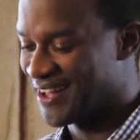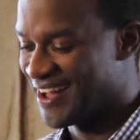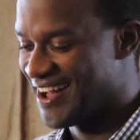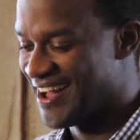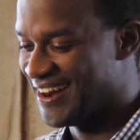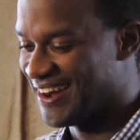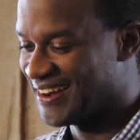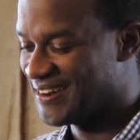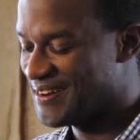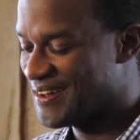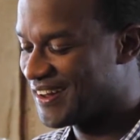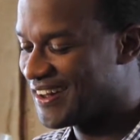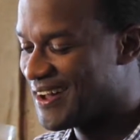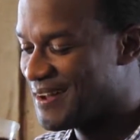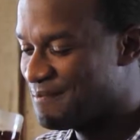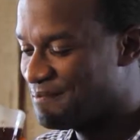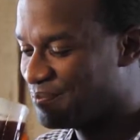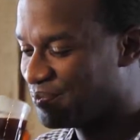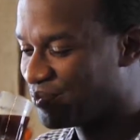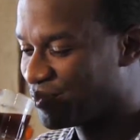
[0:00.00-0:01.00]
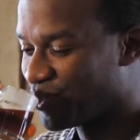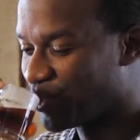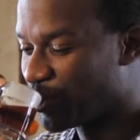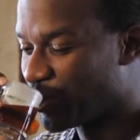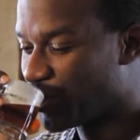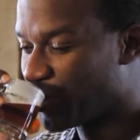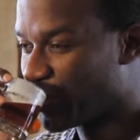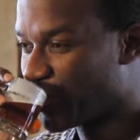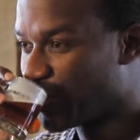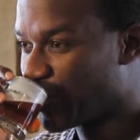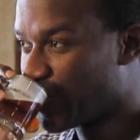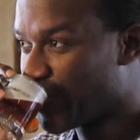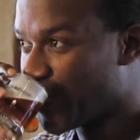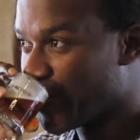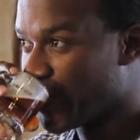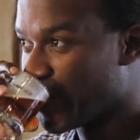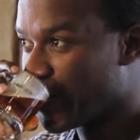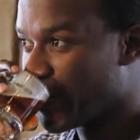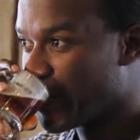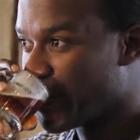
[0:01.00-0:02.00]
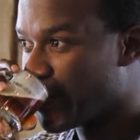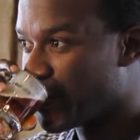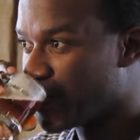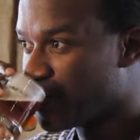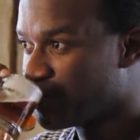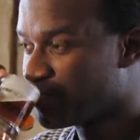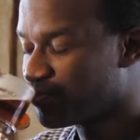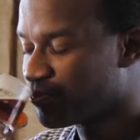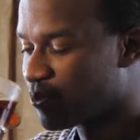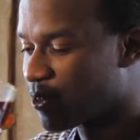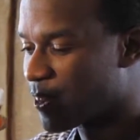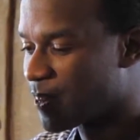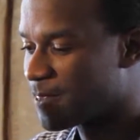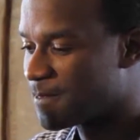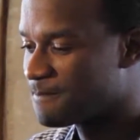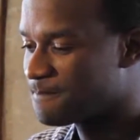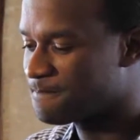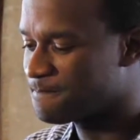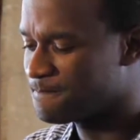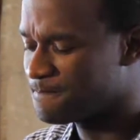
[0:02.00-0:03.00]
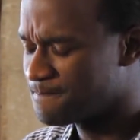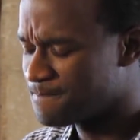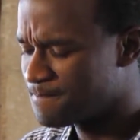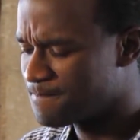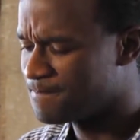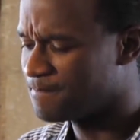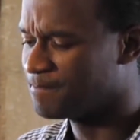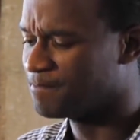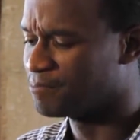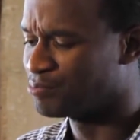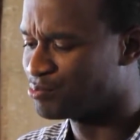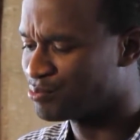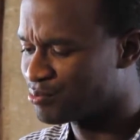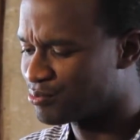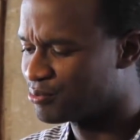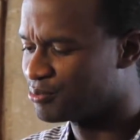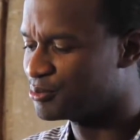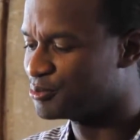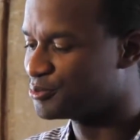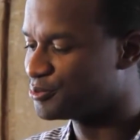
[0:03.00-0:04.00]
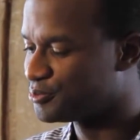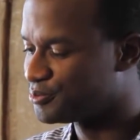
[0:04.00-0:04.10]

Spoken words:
Yeah, absolutely. Okay. It smells beautiful. It has a great